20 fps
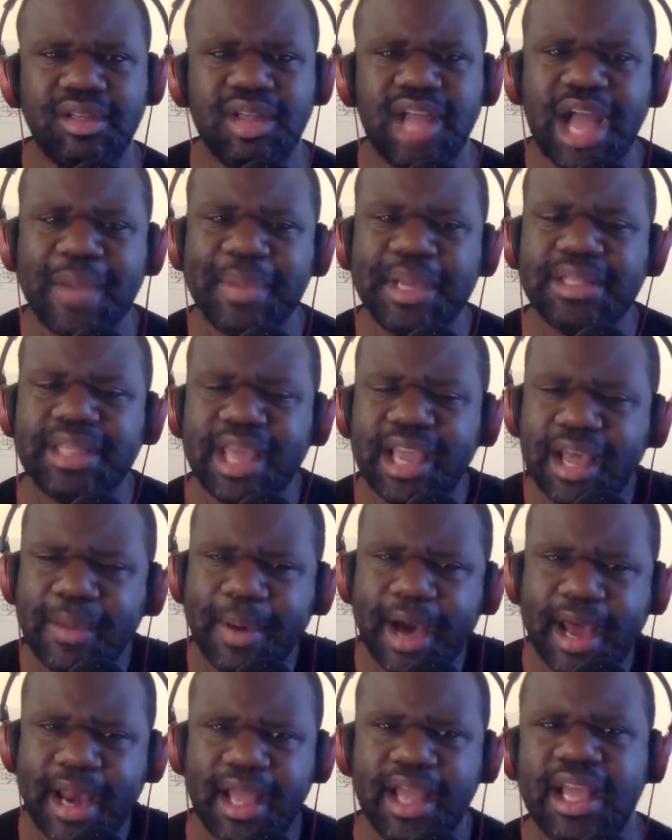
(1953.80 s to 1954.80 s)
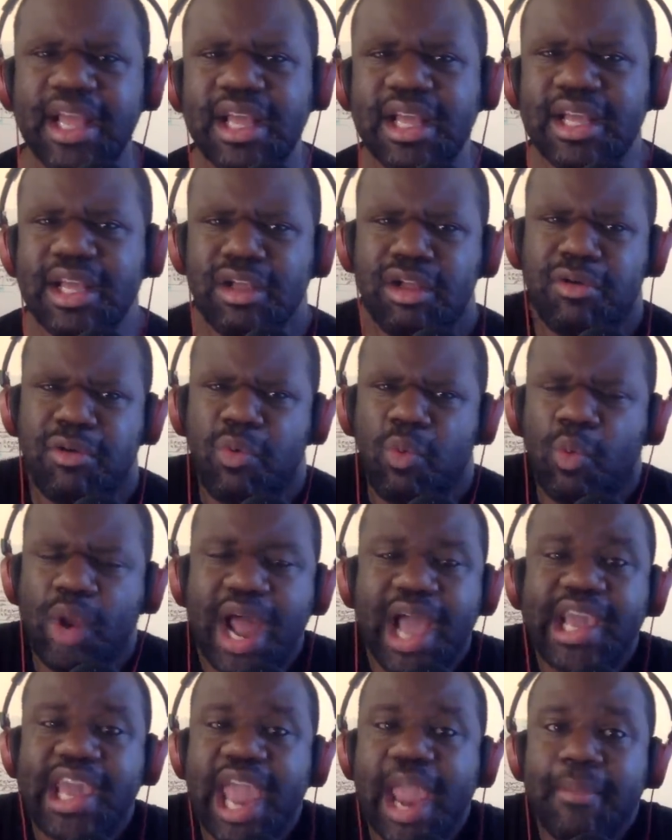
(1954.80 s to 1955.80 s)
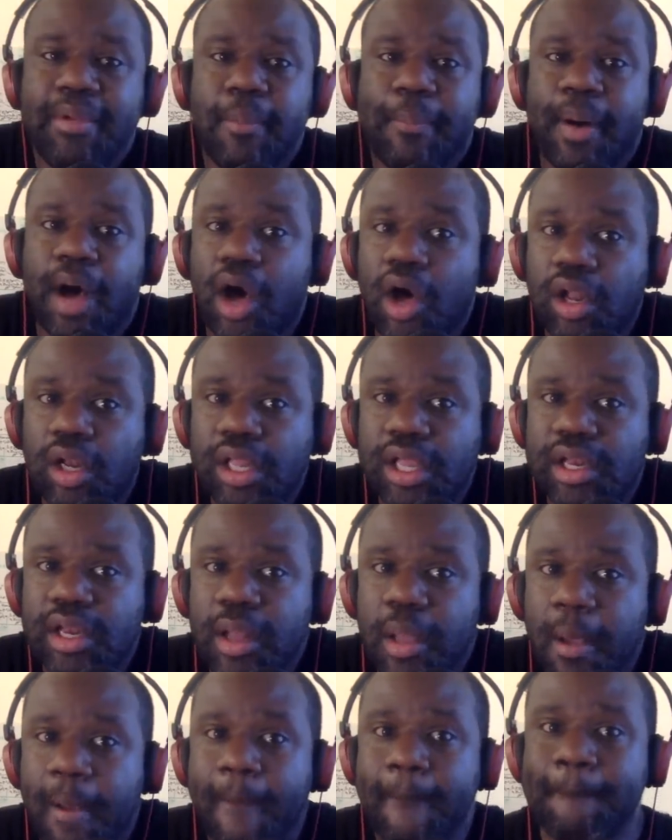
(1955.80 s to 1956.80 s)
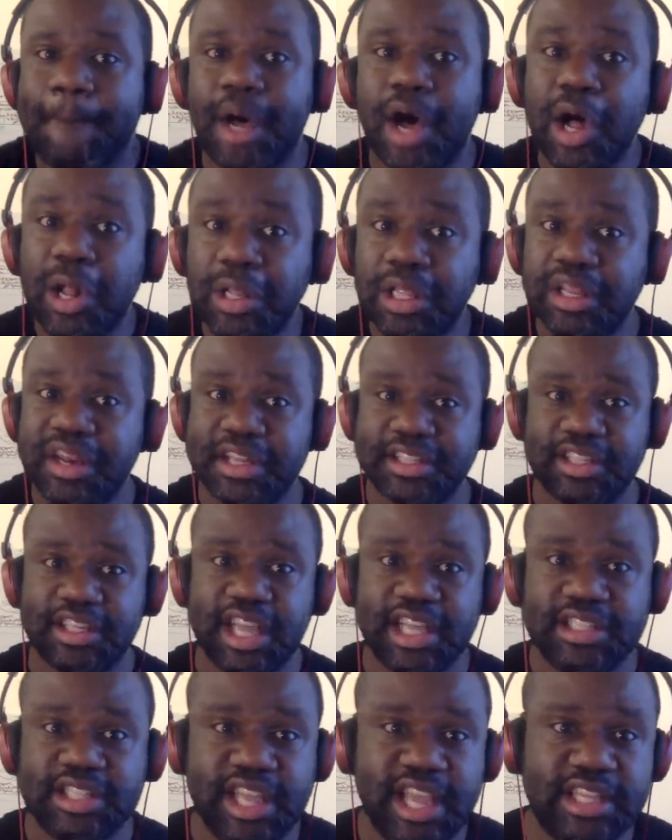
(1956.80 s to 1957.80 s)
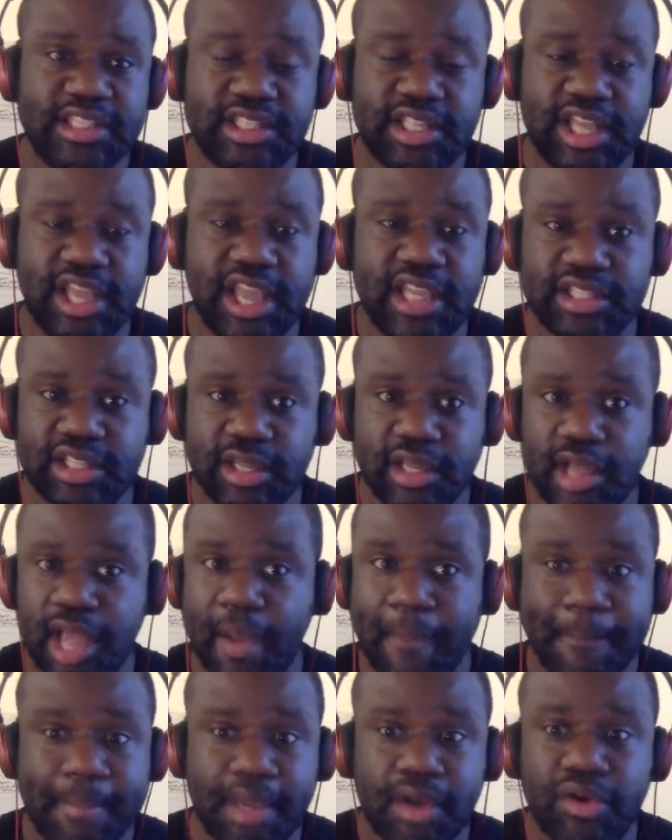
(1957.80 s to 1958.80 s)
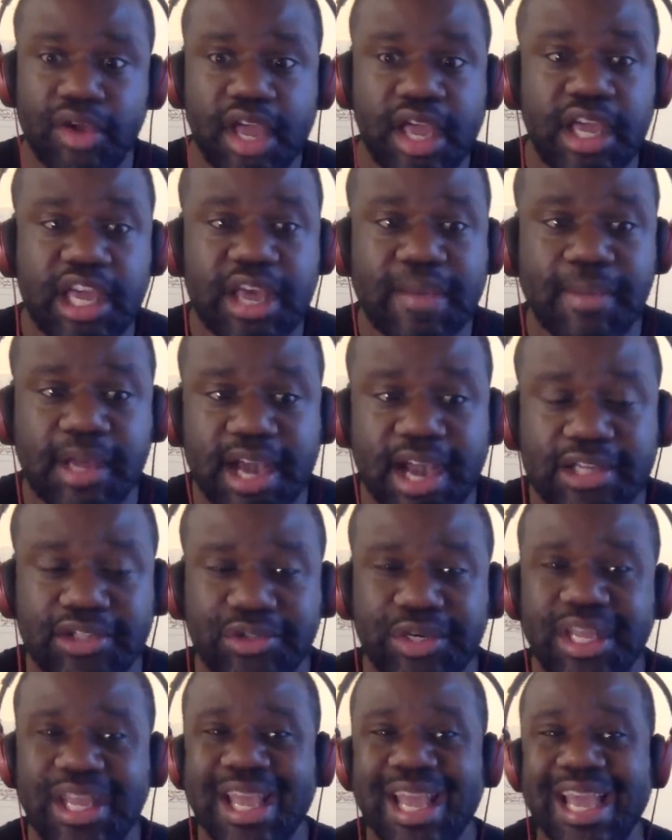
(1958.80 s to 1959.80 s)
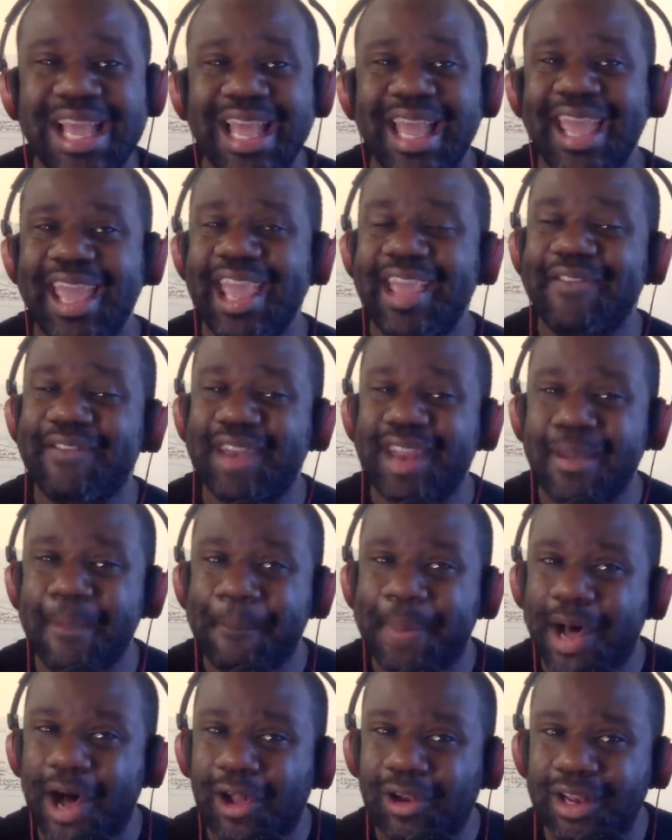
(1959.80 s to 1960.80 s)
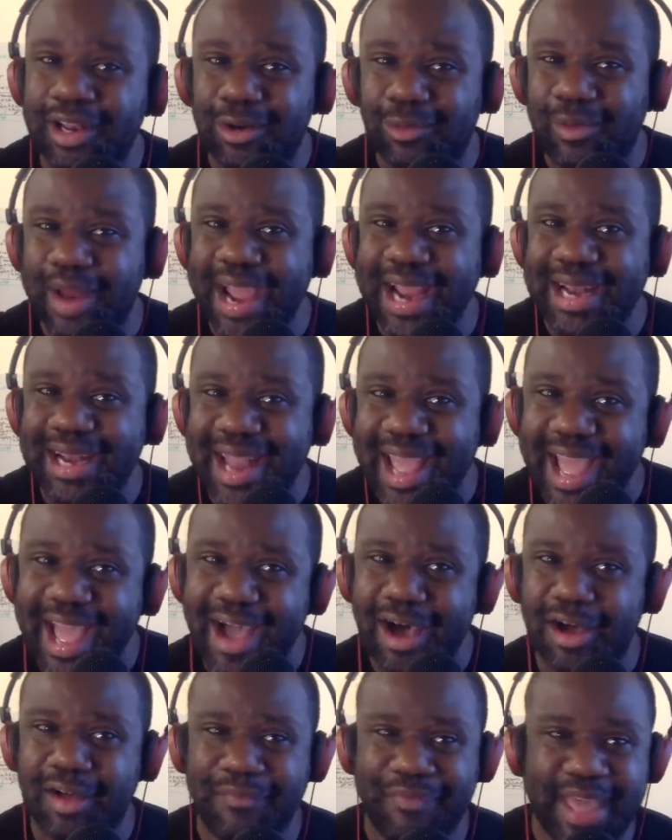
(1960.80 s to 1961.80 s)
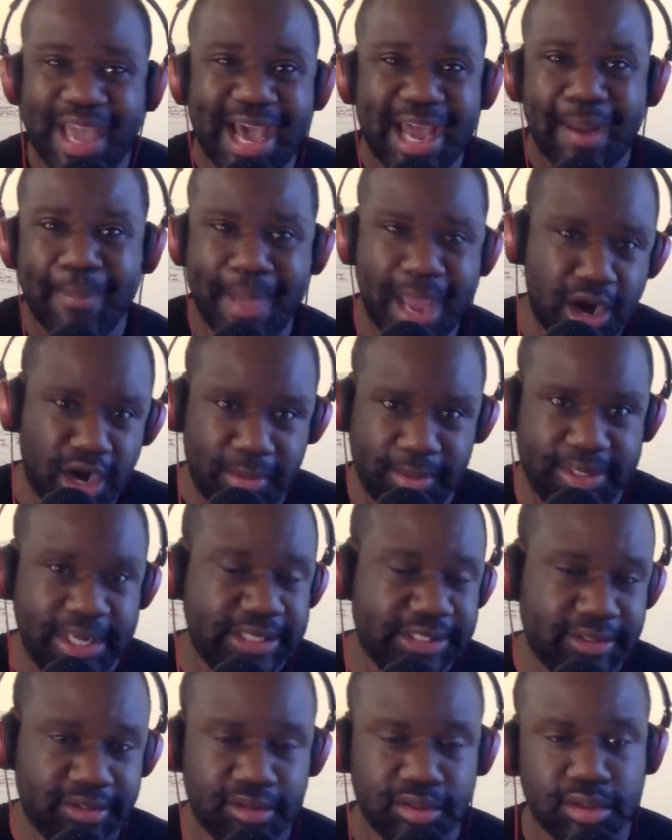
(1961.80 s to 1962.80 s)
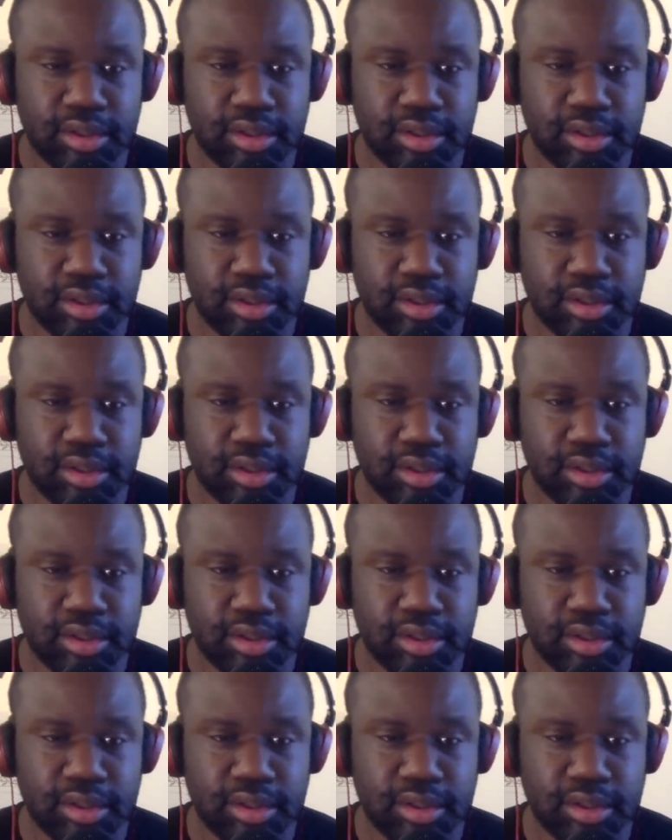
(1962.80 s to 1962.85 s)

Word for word: I mean, think about it. When I came to Poland, Poland is a, is is, is a, a middle income country. Even in Poland right now, they got a bad reputation.